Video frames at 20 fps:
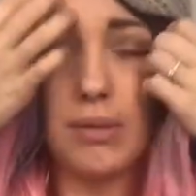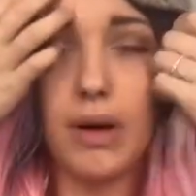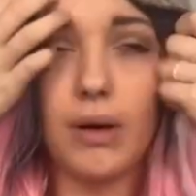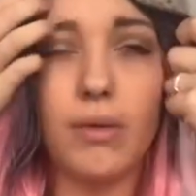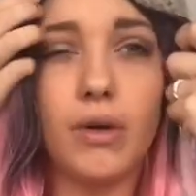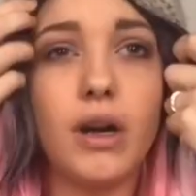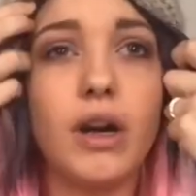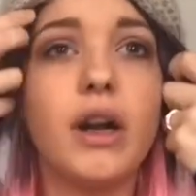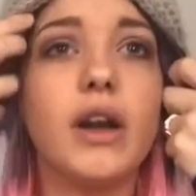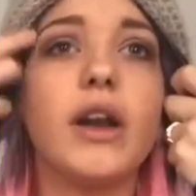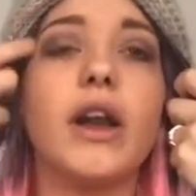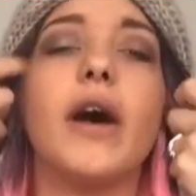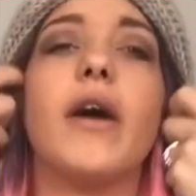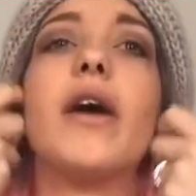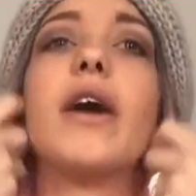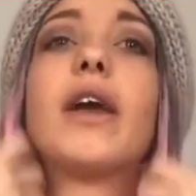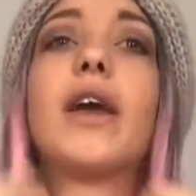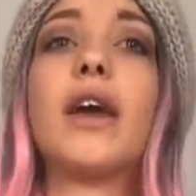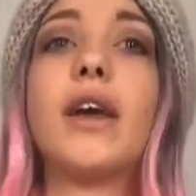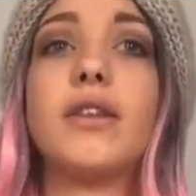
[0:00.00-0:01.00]
my word,
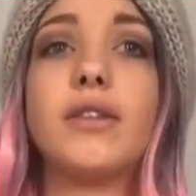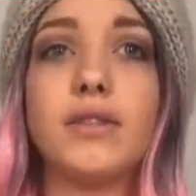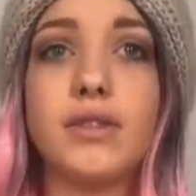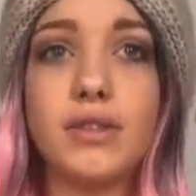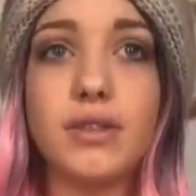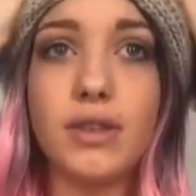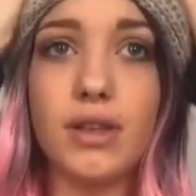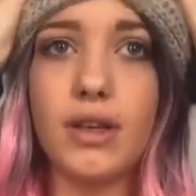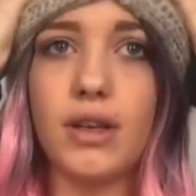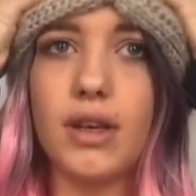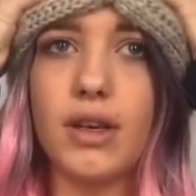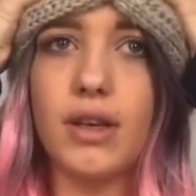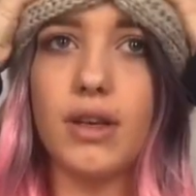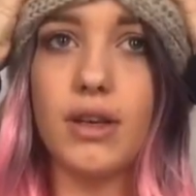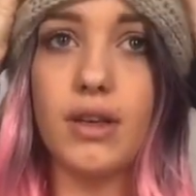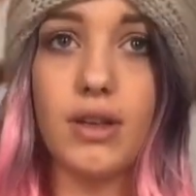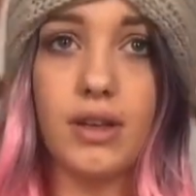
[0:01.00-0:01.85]
now I can't see.